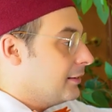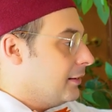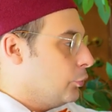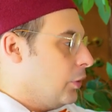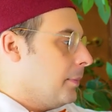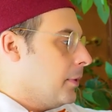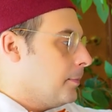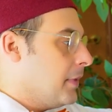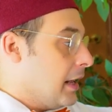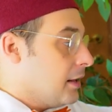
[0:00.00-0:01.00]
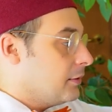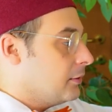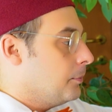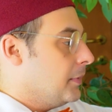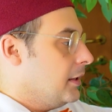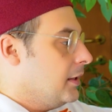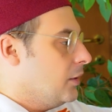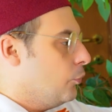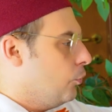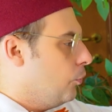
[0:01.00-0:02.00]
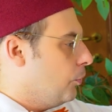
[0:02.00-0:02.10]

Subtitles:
this will be best be